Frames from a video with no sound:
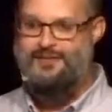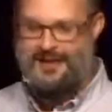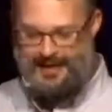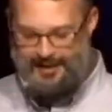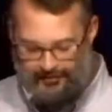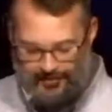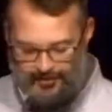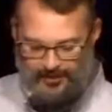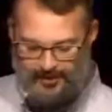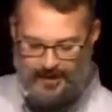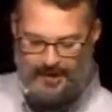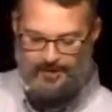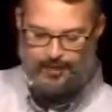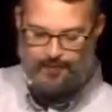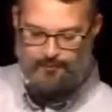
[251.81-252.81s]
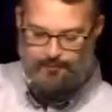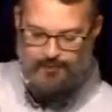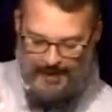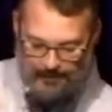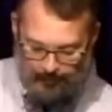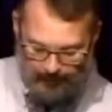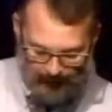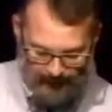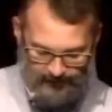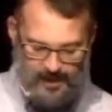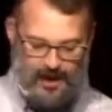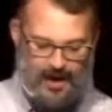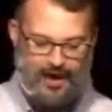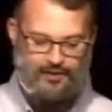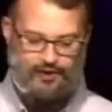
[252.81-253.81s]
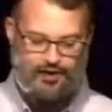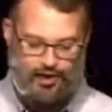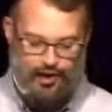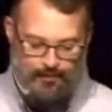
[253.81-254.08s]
That is to say, the people of God, the